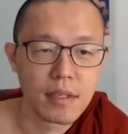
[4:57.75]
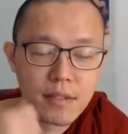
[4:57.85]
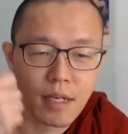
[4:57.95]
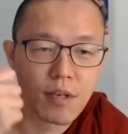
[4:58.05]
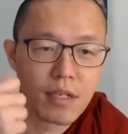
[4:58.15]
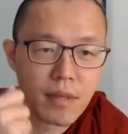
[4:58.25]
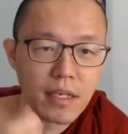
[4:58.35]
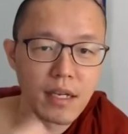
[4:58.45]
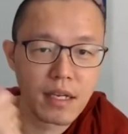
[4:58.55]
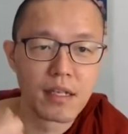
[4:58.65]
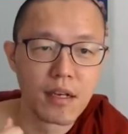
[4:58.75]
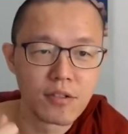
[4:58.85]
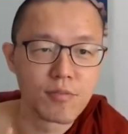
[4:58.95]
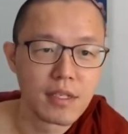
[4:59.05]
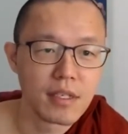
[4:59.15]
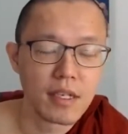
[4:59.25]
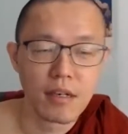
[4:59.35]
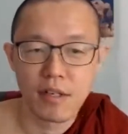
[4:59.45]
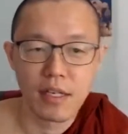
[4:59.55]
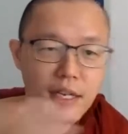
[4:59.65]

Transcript: someone making an announcement, okay,